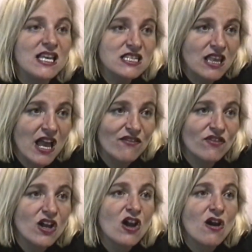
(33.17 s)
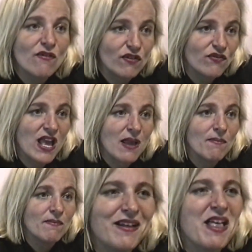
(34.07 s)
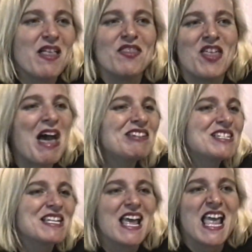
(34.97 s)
his life for fame. That's